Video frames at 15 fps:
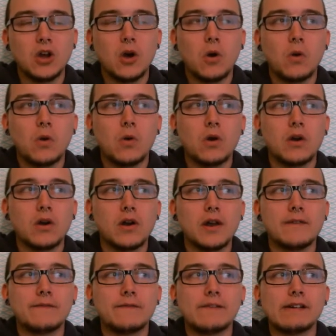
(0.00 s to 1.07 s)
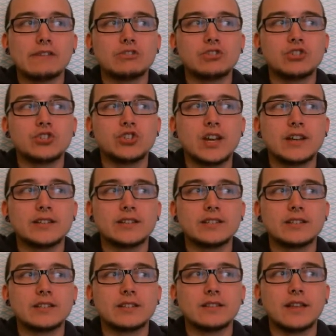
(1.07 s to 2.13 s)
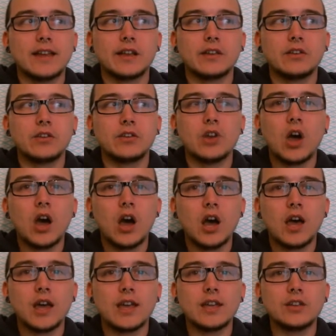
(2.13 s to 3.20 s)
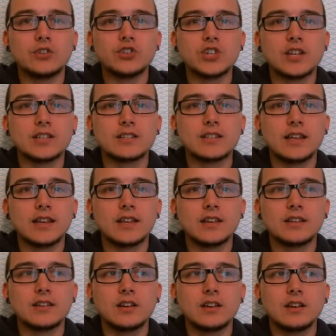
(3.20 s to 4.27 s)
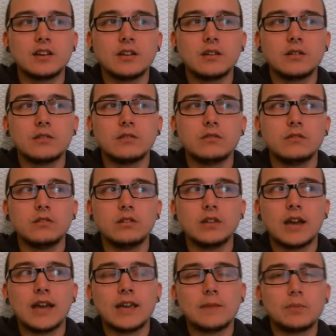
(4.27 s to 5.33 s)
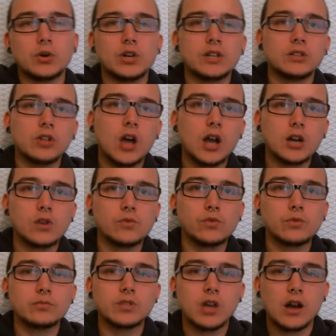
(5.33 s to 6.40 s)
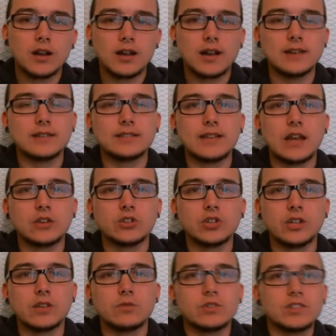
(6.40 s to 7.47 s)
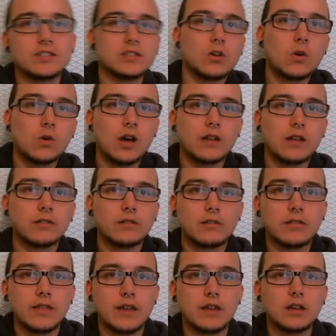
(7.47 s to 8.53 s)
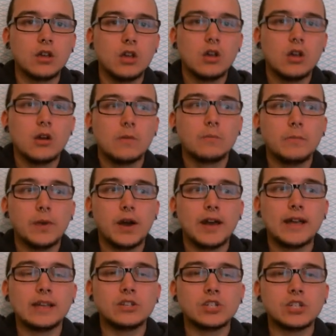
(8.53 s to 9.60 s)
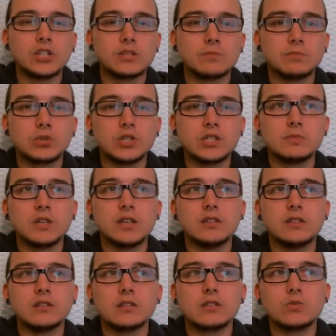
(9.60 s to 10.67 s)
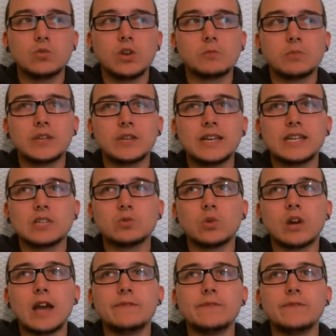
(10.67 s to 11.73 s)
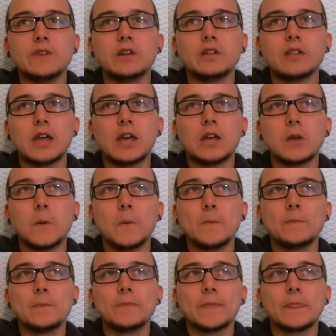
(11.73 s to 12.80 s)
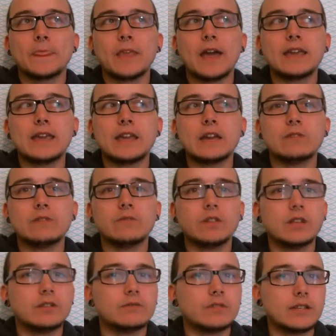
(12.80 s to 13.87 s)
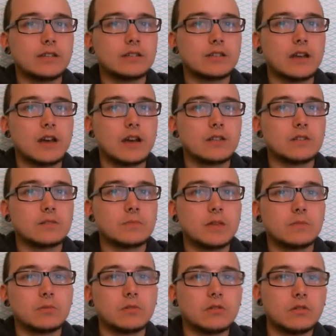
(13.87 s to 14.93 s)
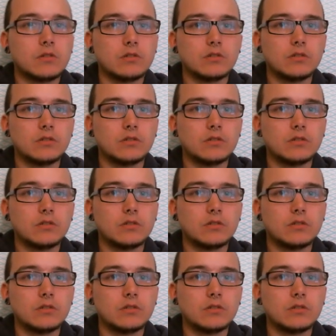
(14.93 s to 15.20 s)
or if I should just like not, and just like I get put in locker room talk unintentionally, which is a whole other thing. But it just puts me in this weird place where I feel like I can't really relate to other people.